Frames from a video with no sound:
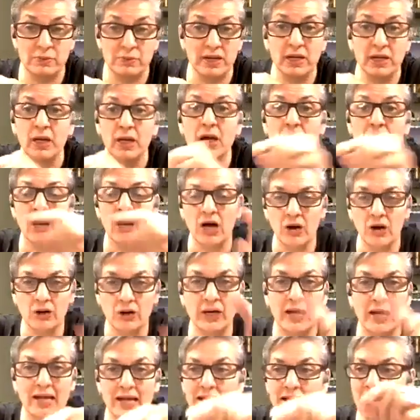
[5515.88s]
me.
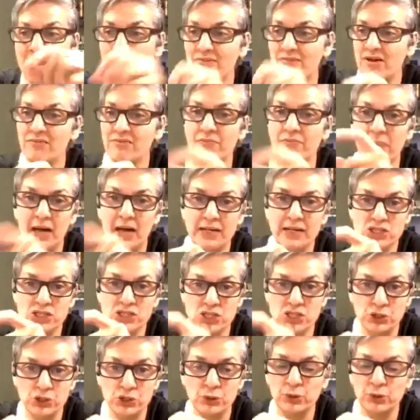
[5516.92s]
Okay. 11 by
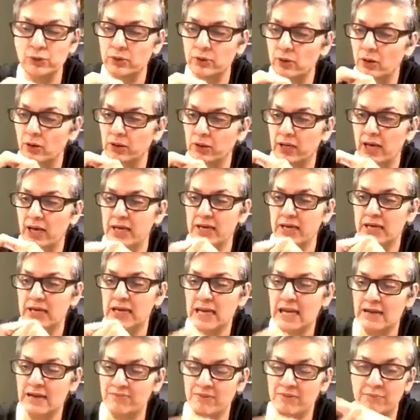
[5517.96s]
2. Okay.
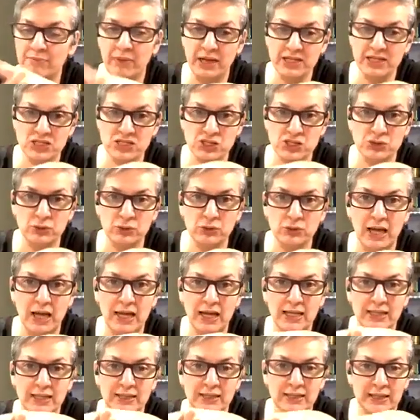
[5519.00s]
11 by 2,
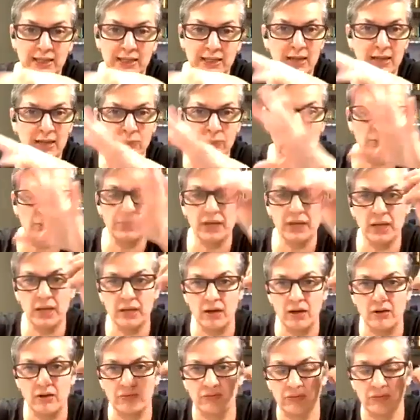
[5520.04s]
and that will be
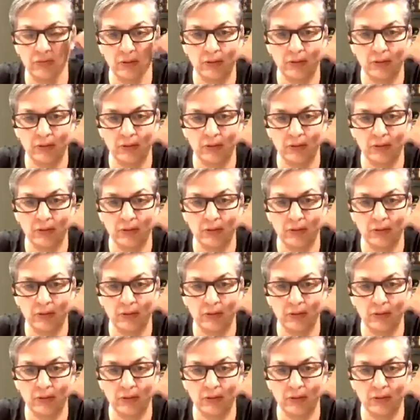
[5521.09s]
enough.